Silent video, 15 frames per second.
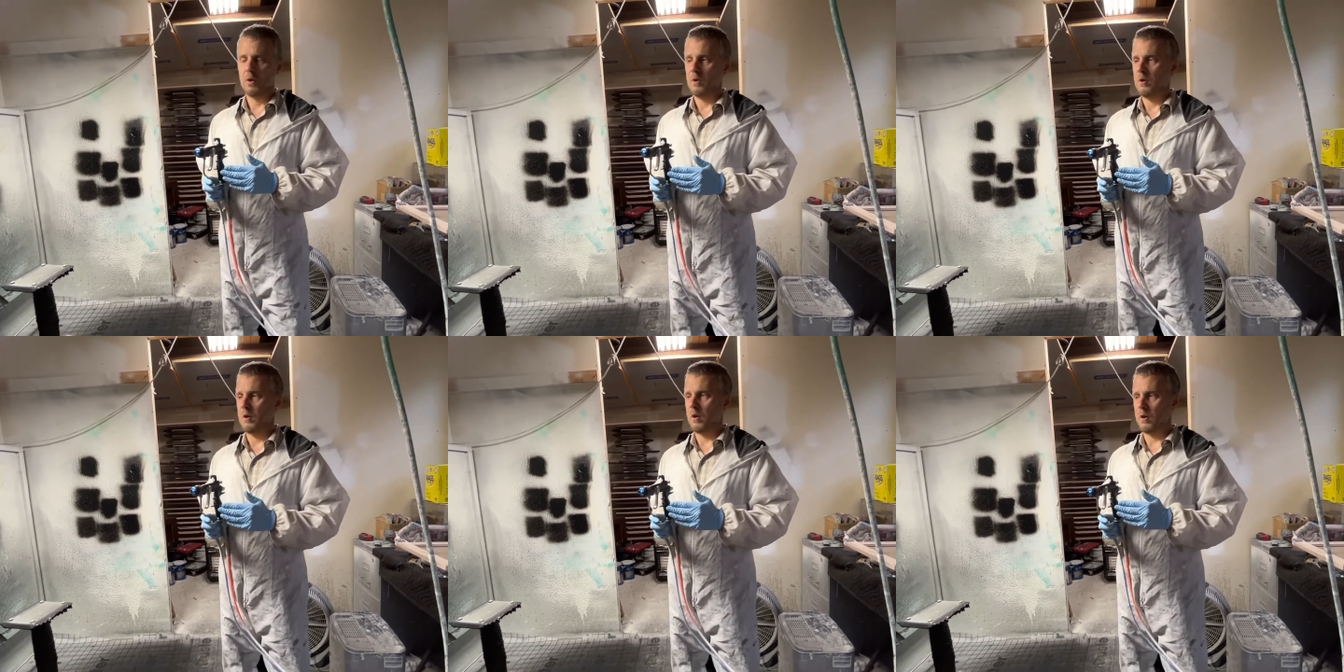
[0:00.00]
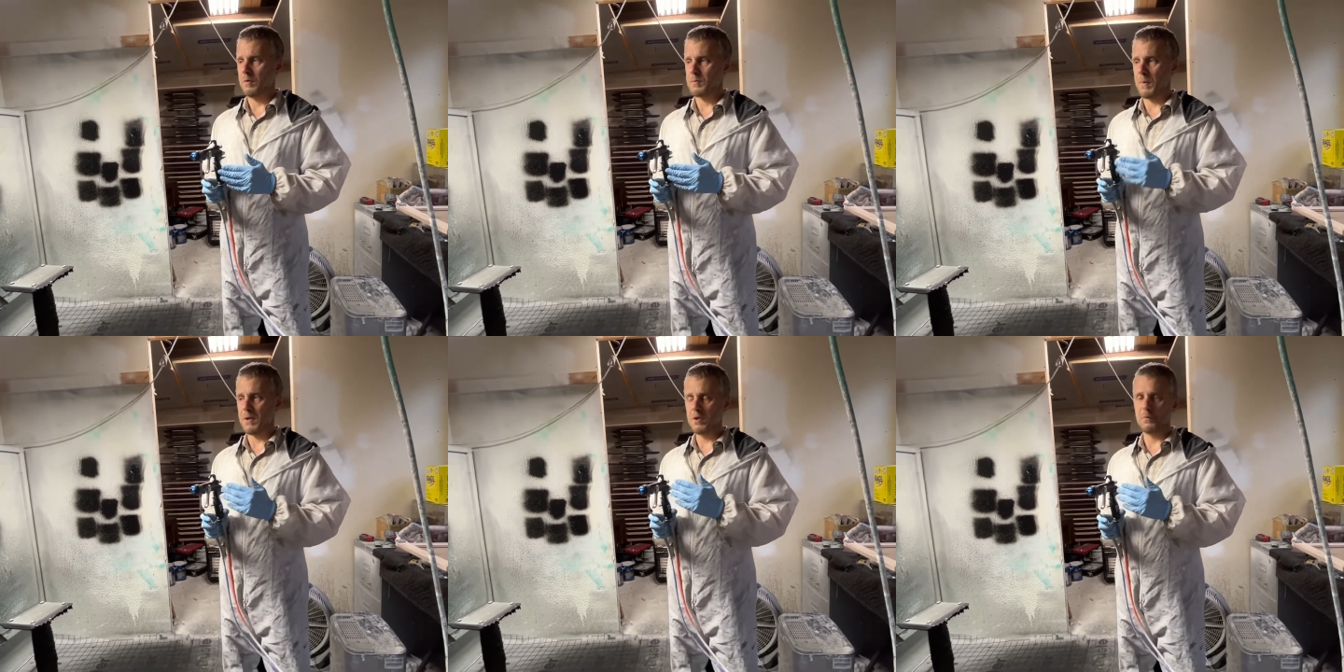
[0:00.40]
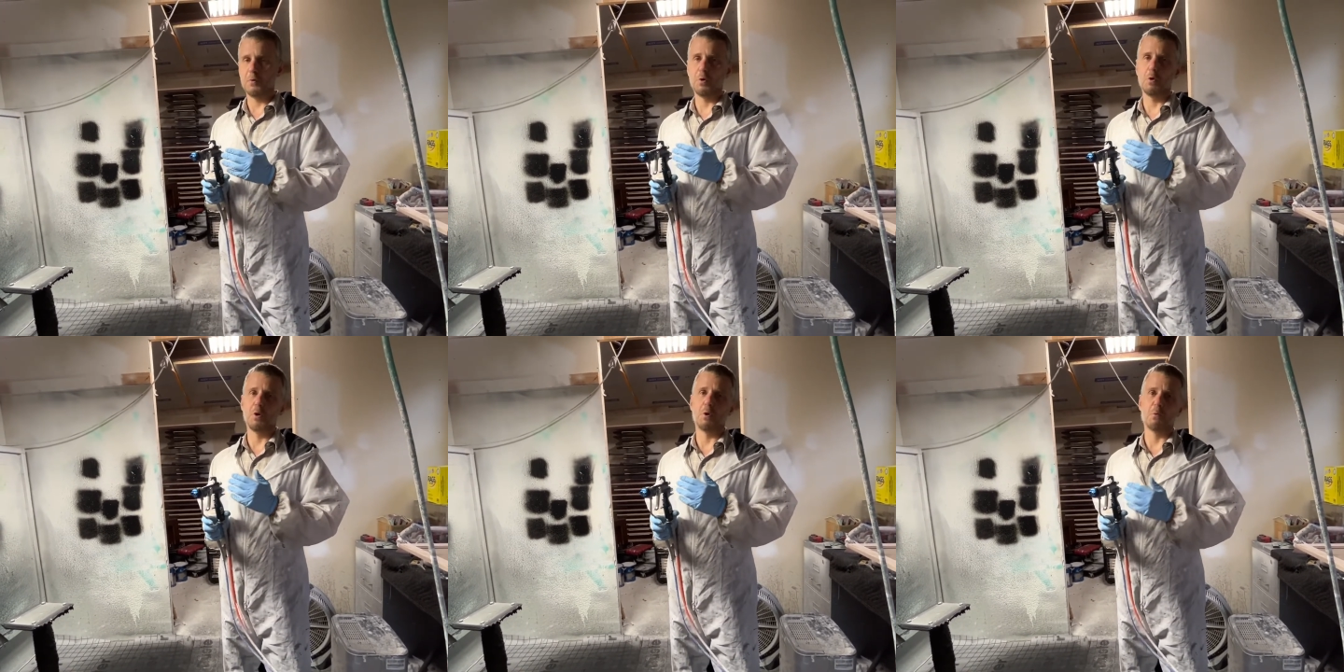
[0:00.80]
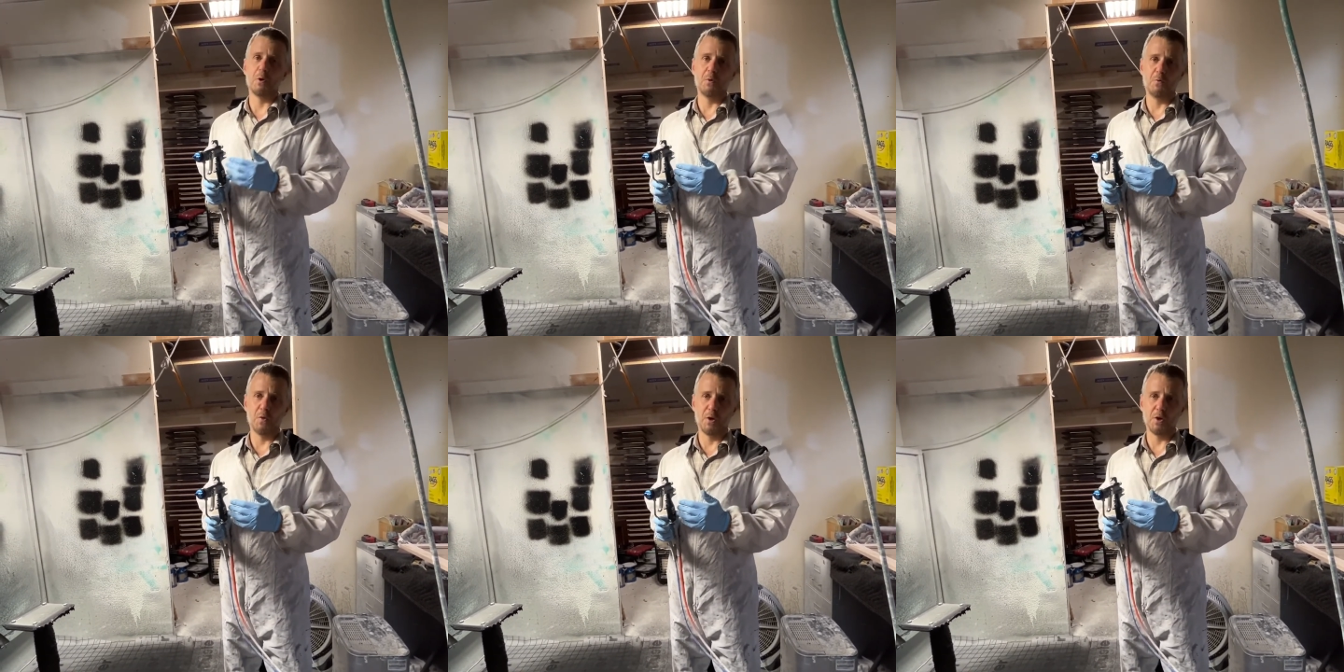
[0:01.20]
especially if you're doing a
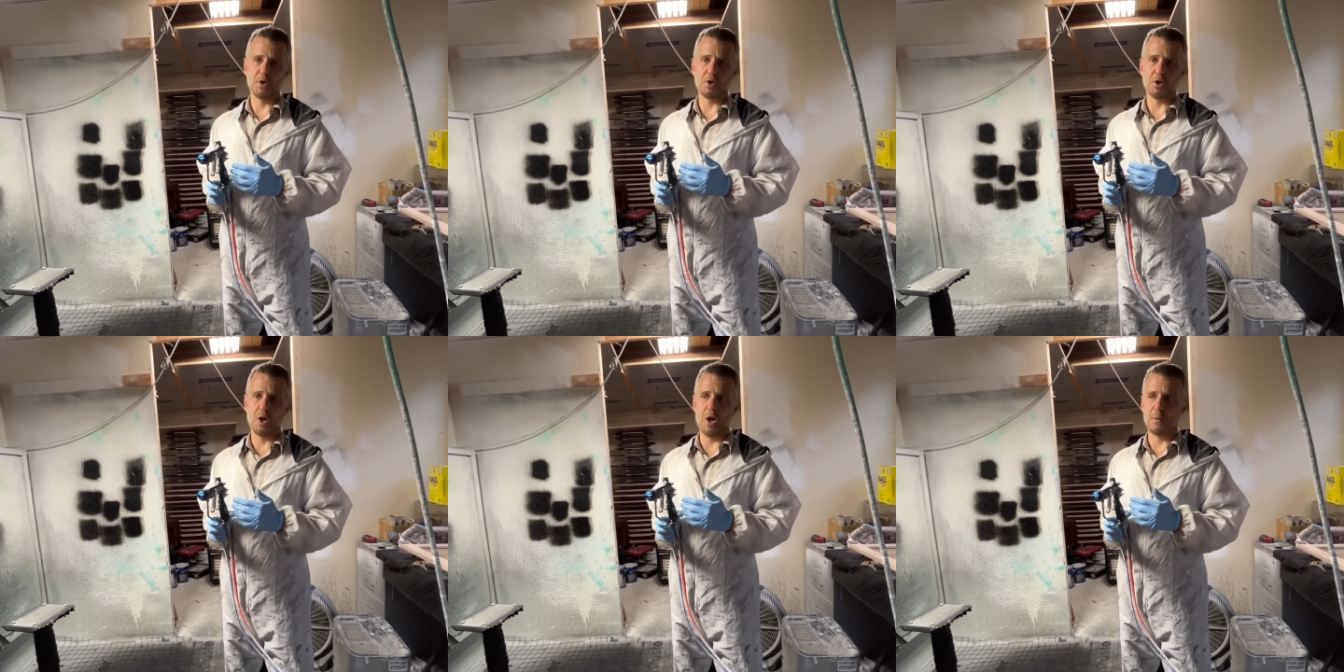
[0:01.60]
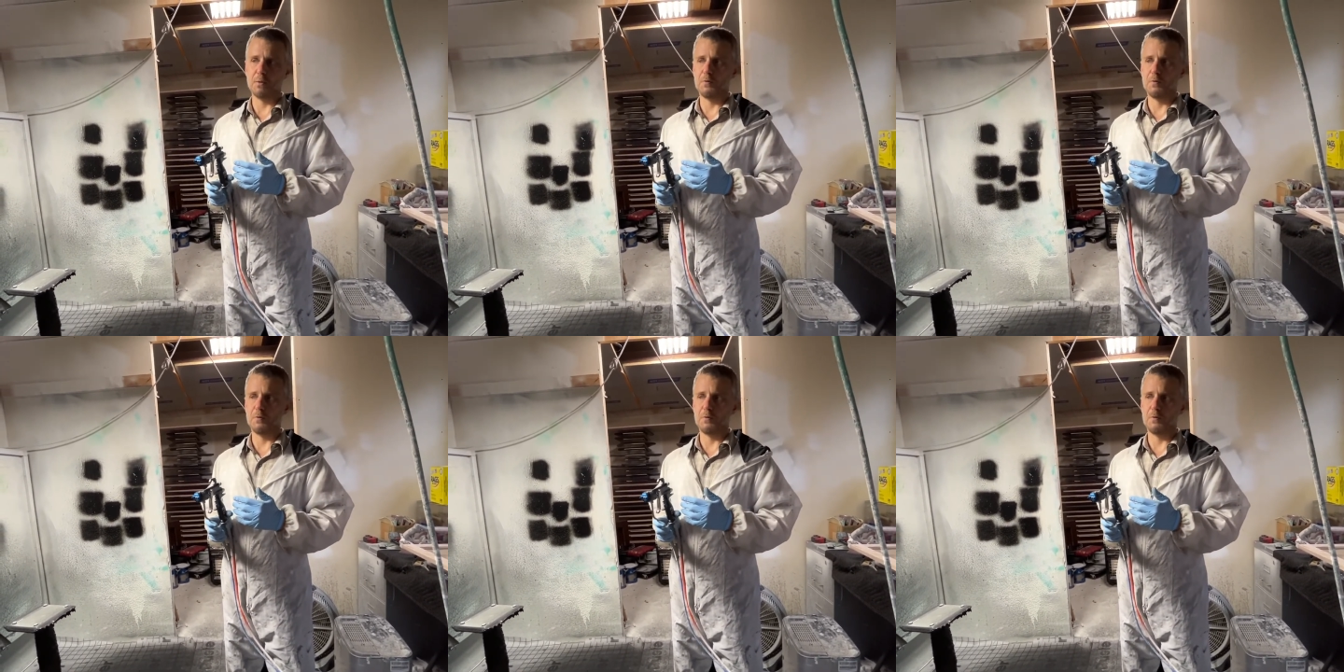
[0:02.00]
refinish job.